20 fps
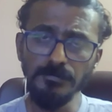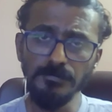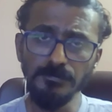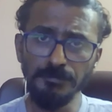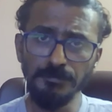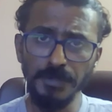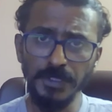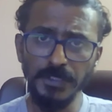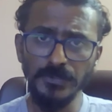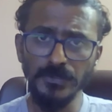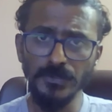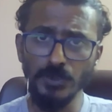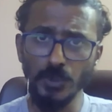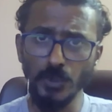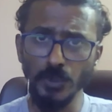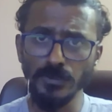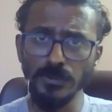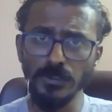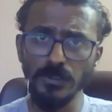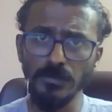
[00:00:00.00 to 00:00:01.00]
please
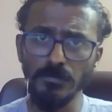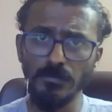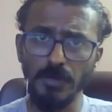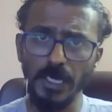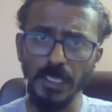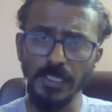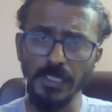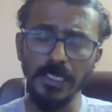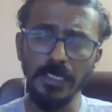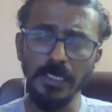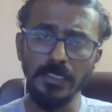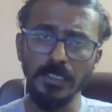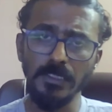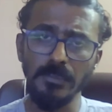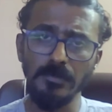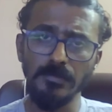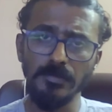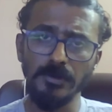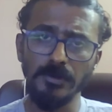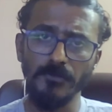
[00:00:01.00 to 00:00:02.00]
go through my
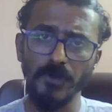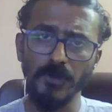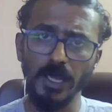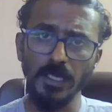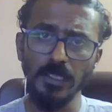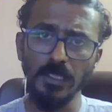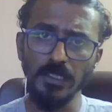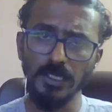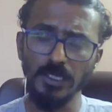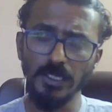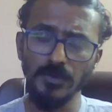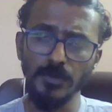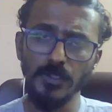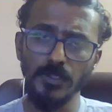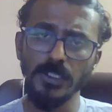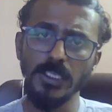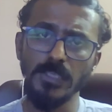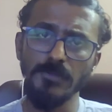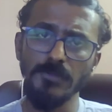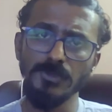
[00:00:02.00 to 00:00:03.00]
linkedin profile it
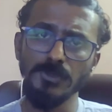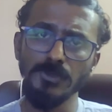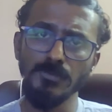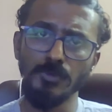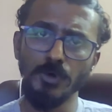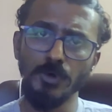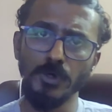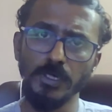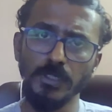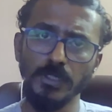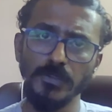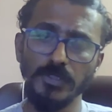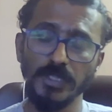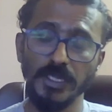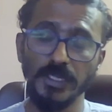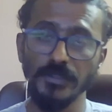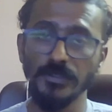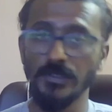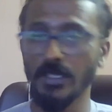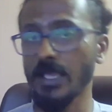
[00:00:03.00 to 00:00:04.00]
would give you more
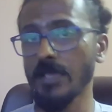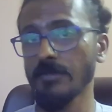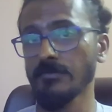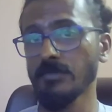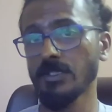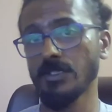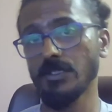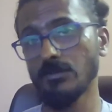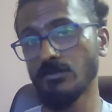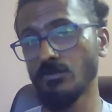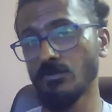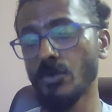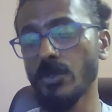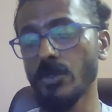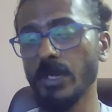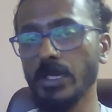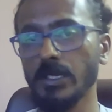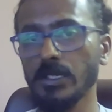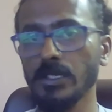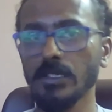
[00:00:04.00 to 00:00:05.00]
insights i have written
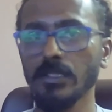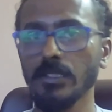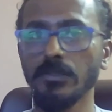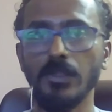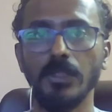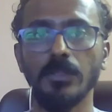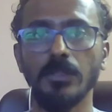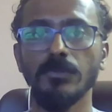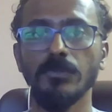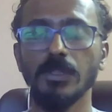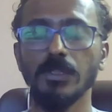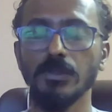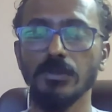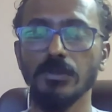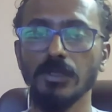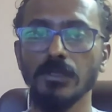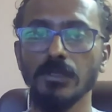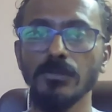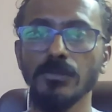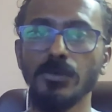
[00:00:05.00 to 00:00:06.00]
more articles as well
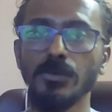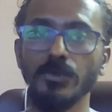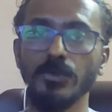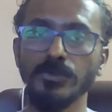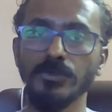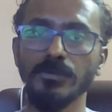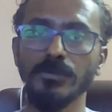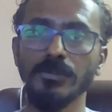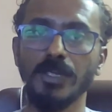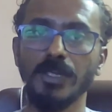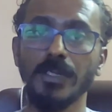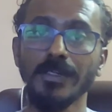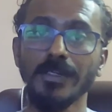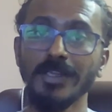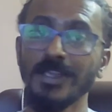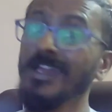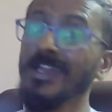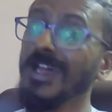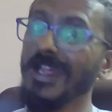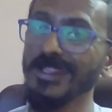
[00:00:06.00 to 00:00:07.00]
you can go through that
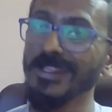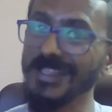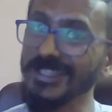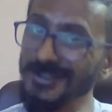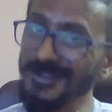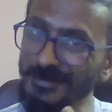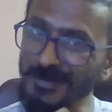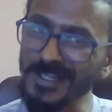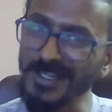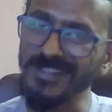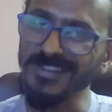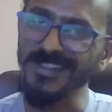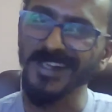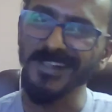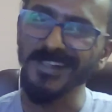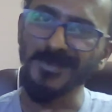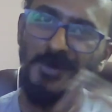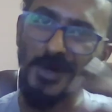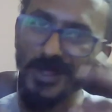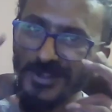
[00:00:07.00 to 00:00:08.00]
and let's bring
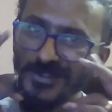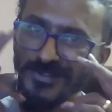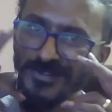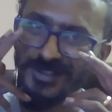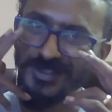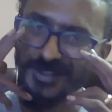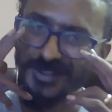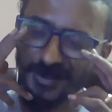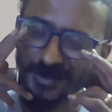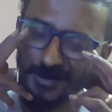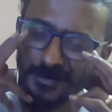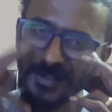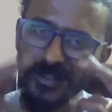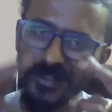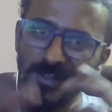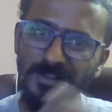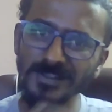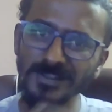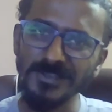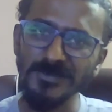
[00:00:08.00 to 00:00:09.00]
that one of the
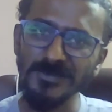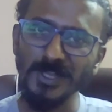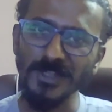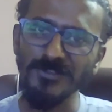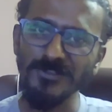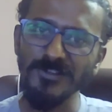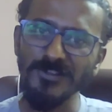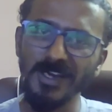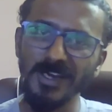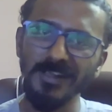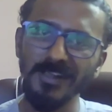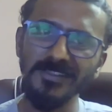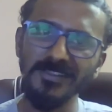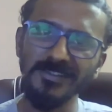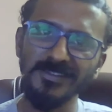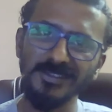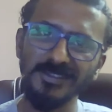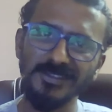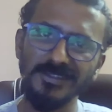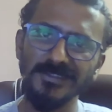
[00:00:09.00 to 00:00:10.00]
uh, in one of our
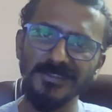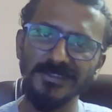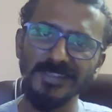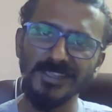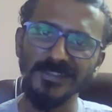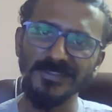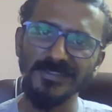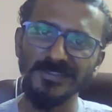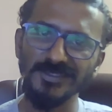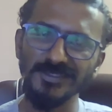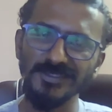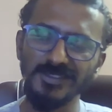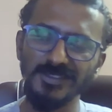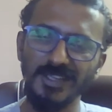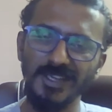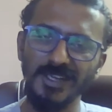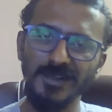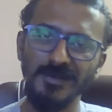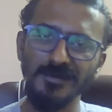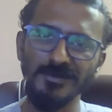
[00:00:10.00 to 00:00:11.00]
discussion sessions
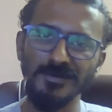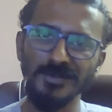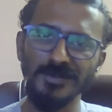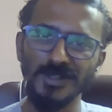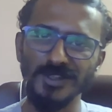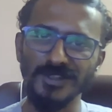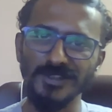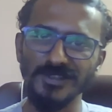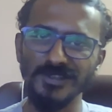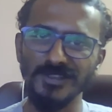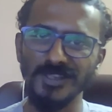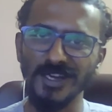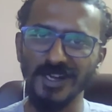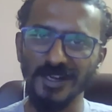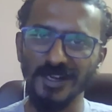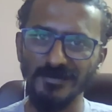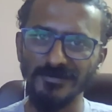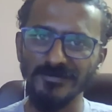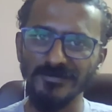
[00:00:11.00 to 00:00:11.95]
uh, on uh,